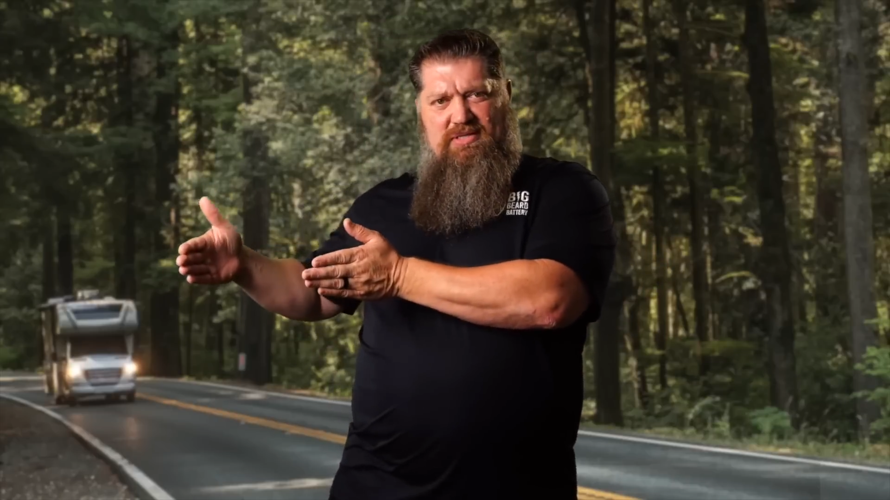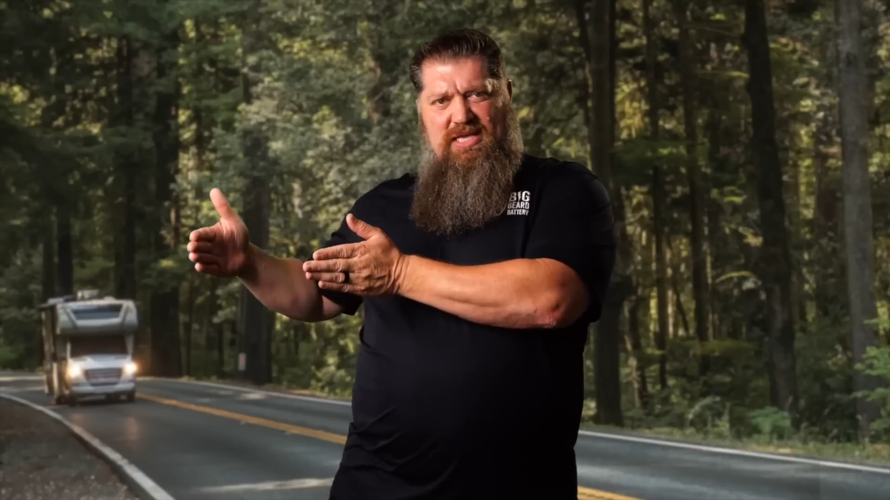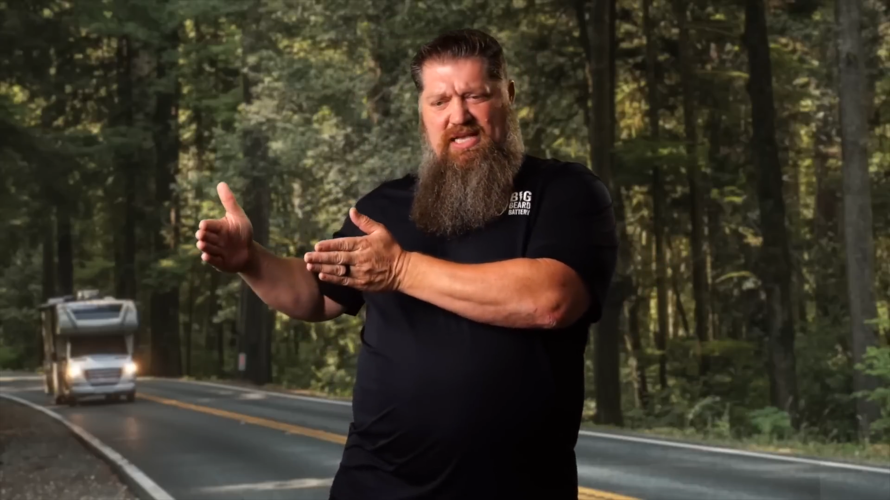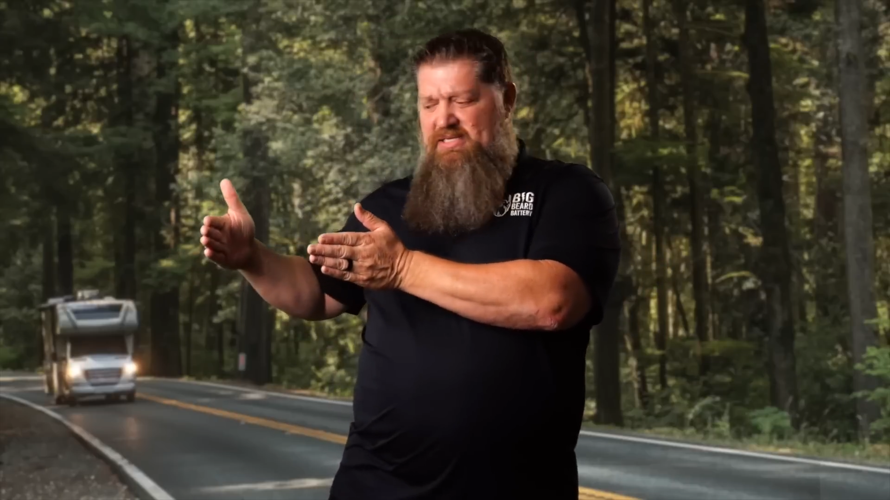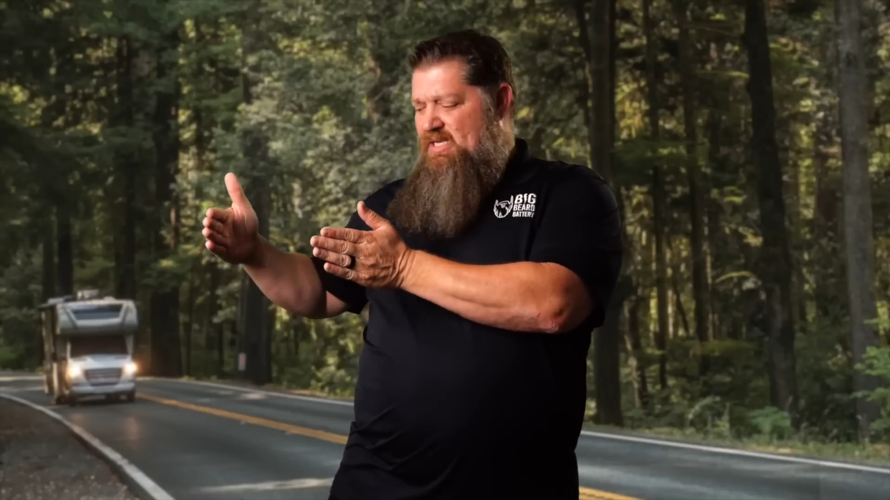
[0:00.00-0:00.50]

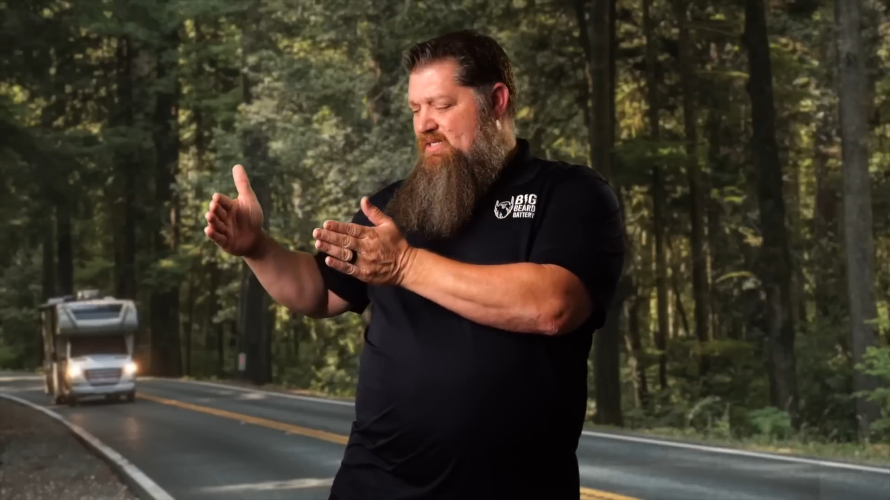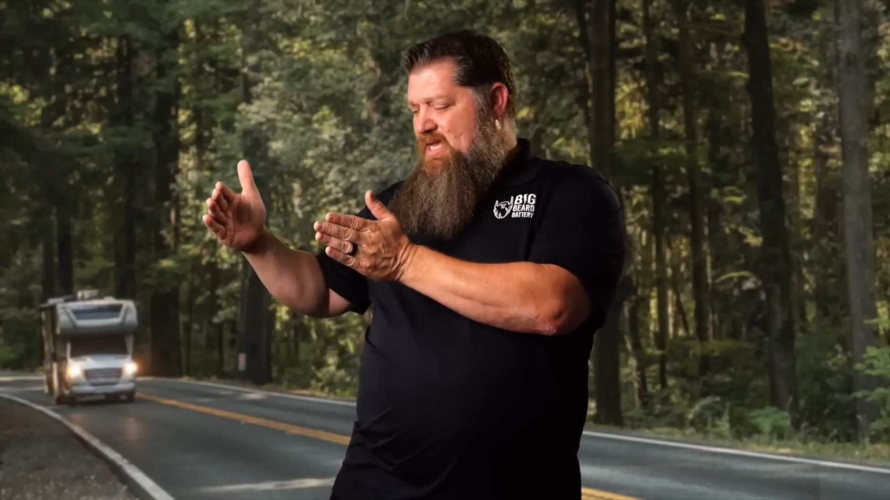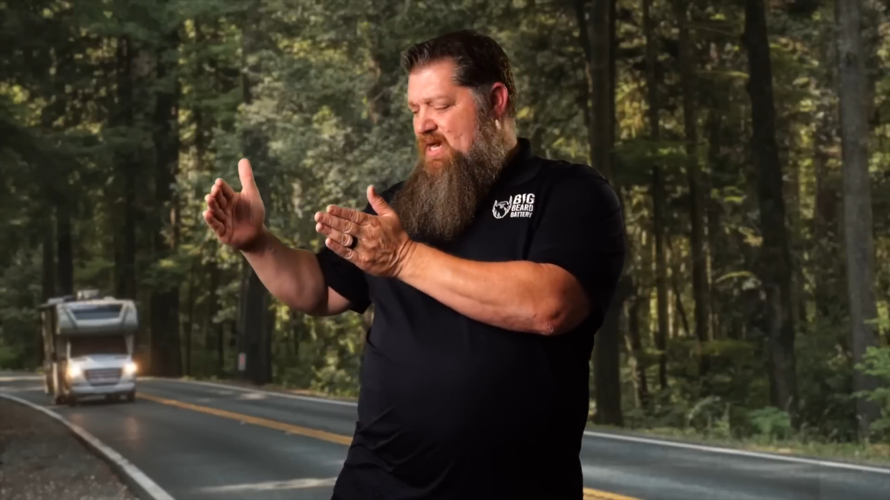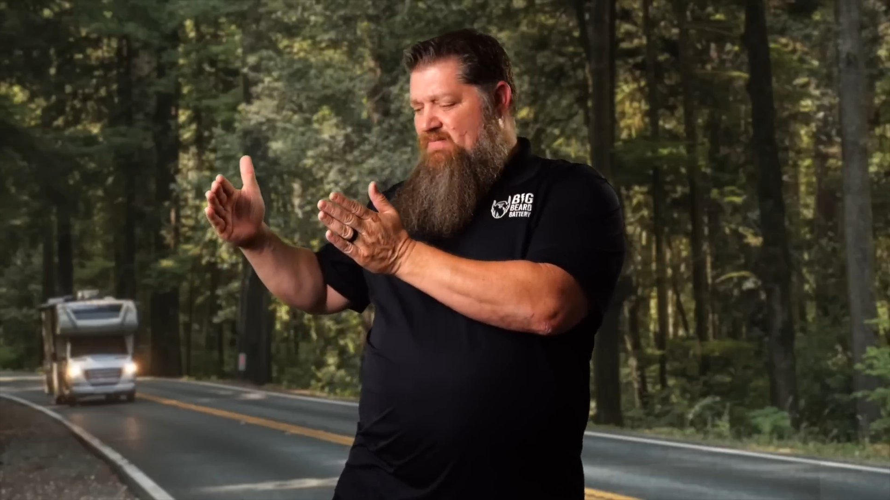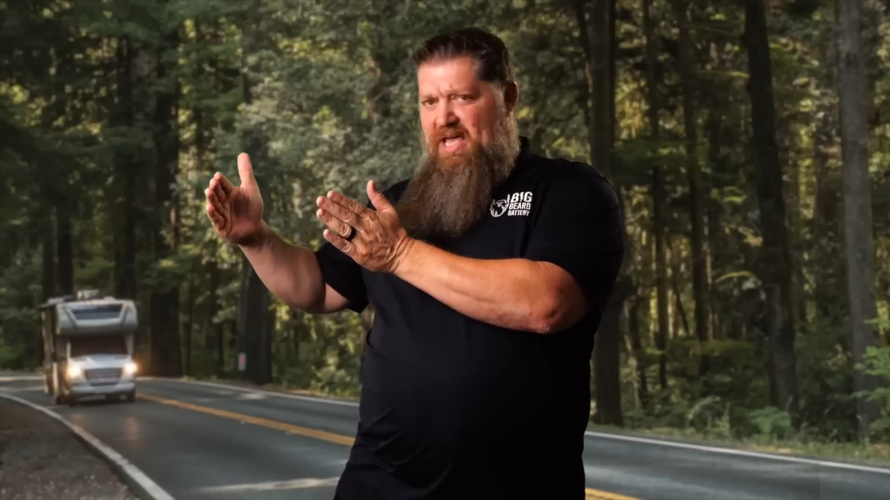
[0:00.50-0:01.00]
this is
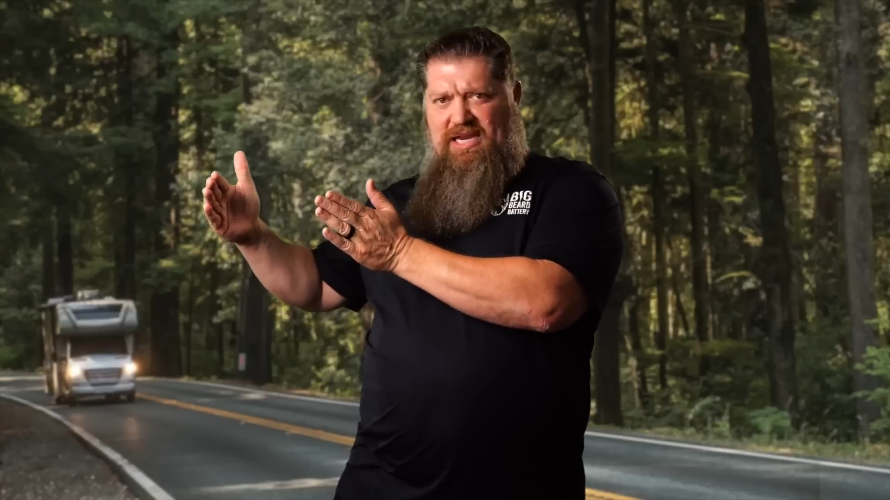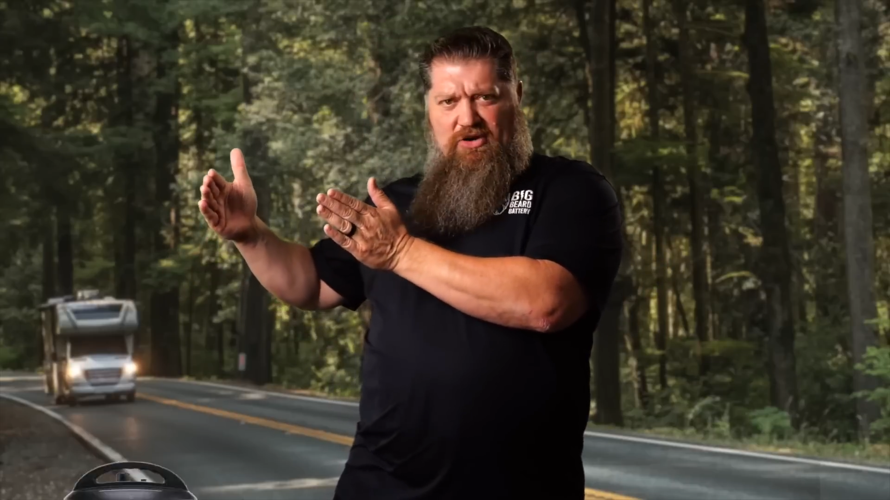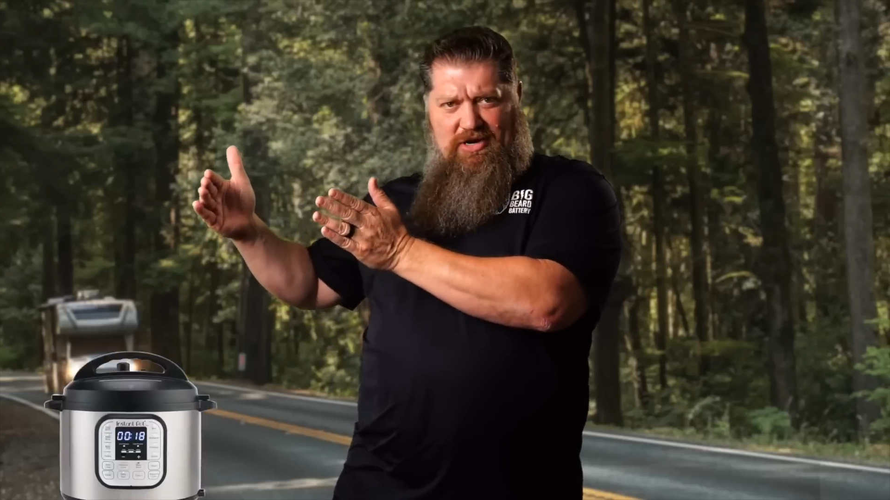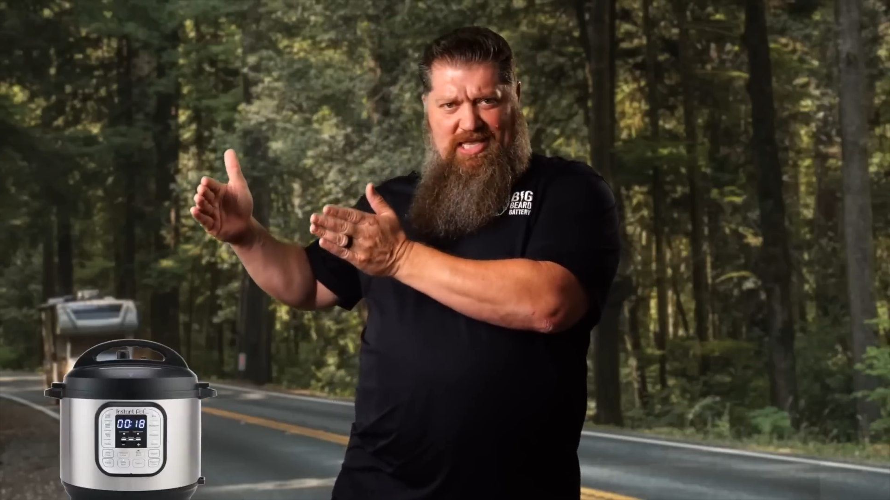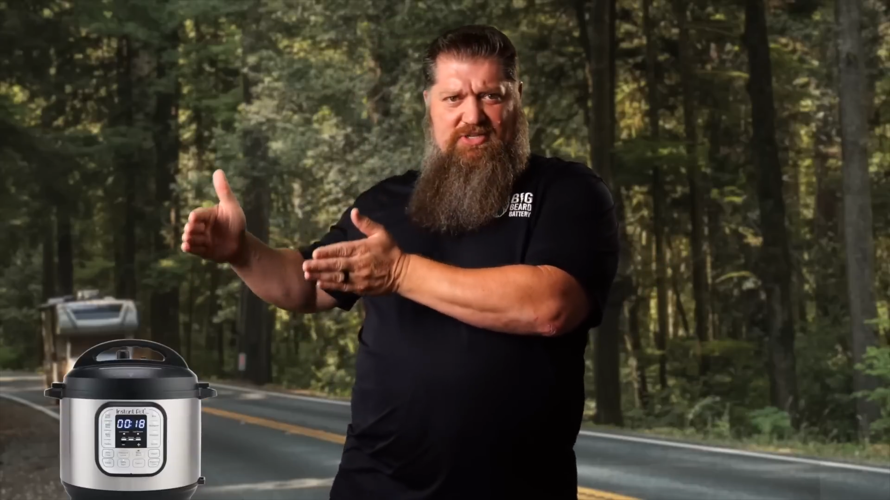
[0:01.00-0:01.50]
kind of like
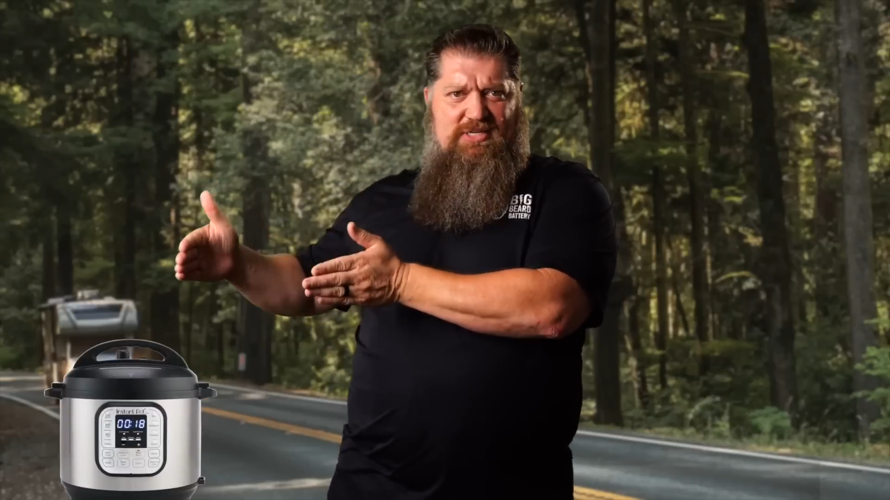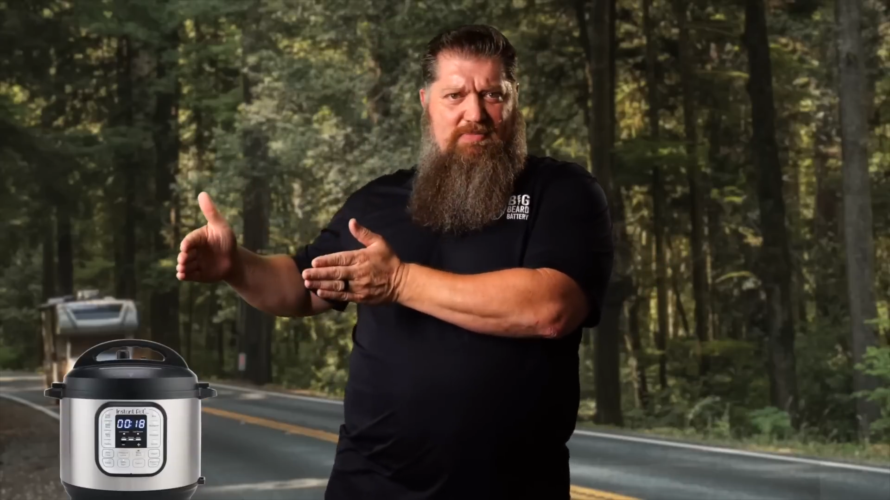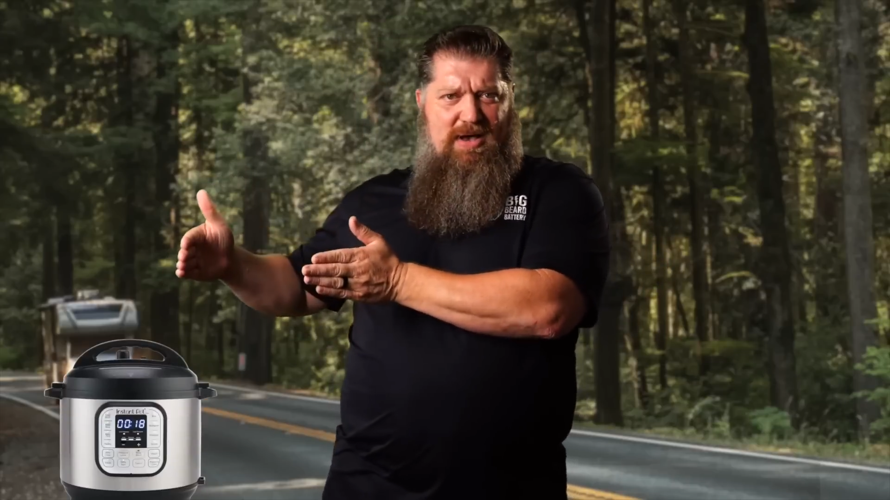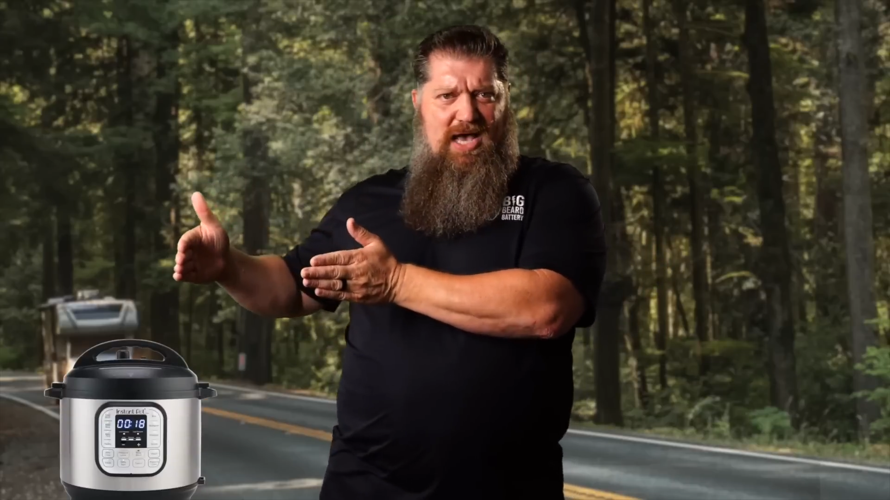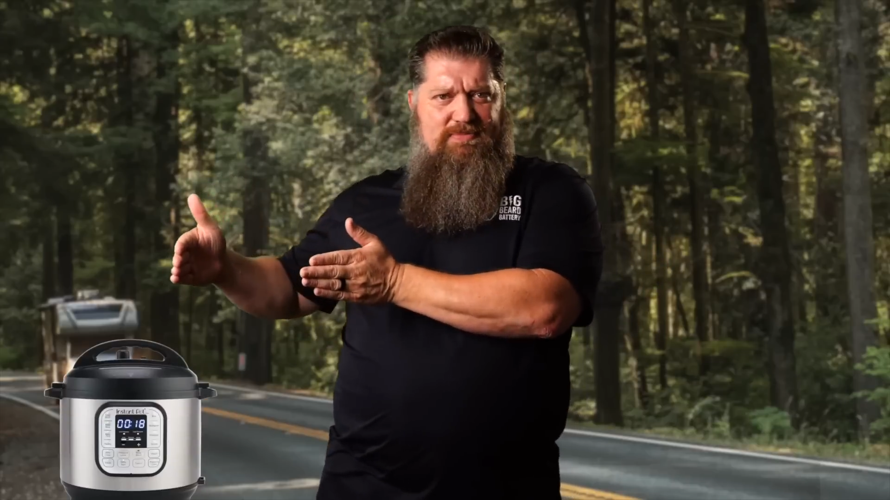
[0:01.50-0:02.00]
your
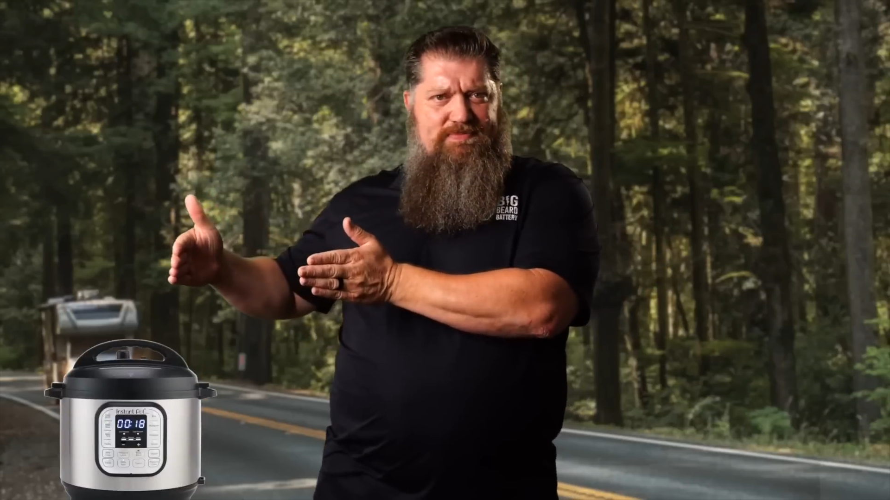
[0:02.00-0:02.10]
Instapot.